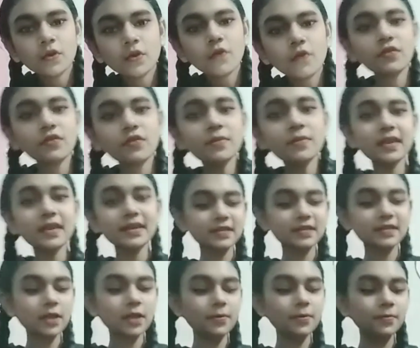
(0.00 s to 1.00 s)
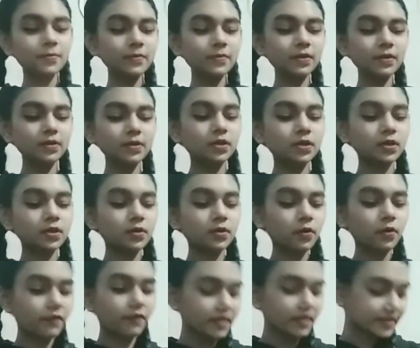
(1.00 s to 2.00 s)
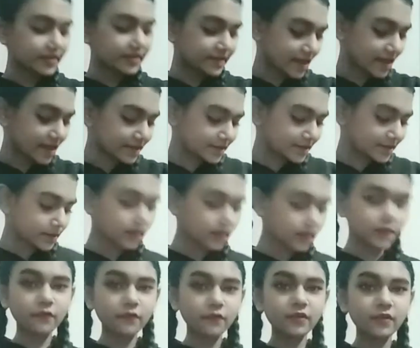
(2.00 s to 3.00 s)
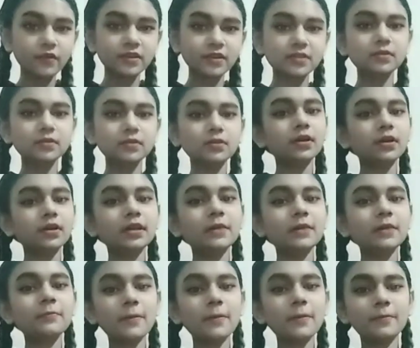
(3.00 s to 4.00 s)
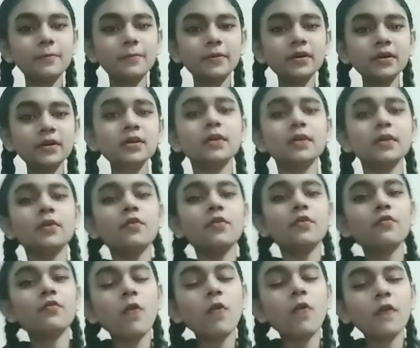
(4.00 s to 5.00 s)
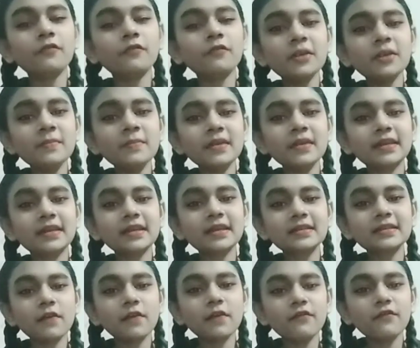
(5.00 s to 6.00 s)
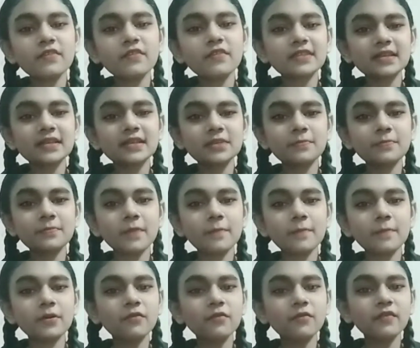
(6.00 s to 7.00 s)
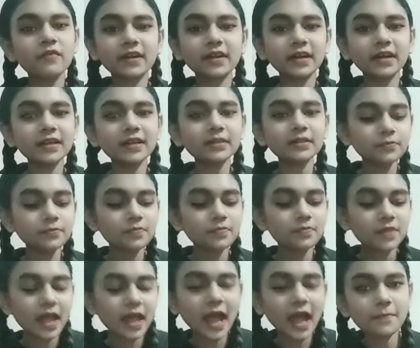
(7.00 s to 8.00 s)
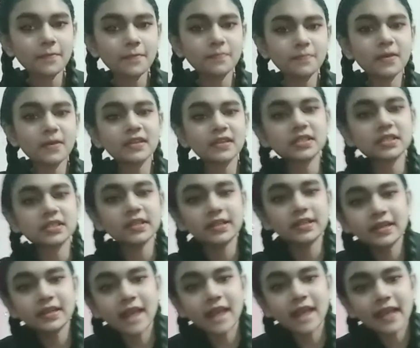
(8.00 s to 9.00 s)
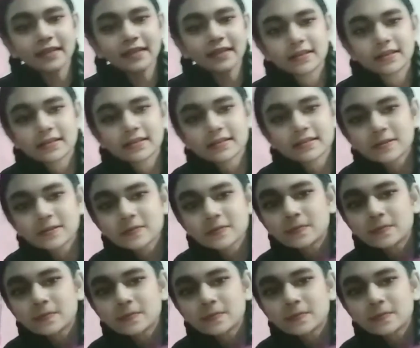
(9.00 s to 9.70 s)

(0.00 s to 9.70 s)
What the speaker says: We make some fishes in paper. After making some fishes in paper, we cut and paste here like this.